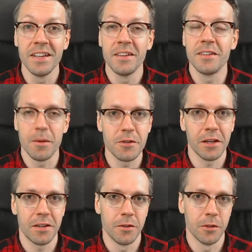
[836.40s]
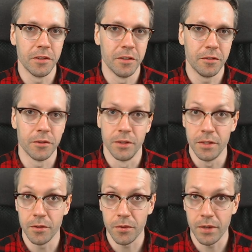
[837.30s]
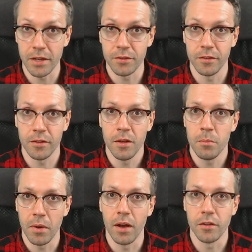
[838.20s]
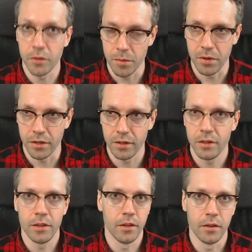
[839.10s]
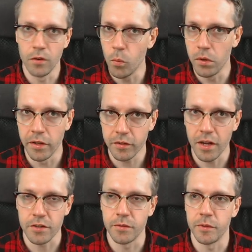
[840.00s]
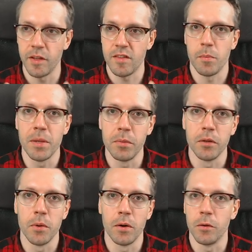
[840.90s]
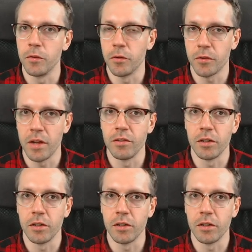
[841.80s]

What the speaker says: subject yourself to interrogations by Sotapanna, a noble discussion with other people who are also striving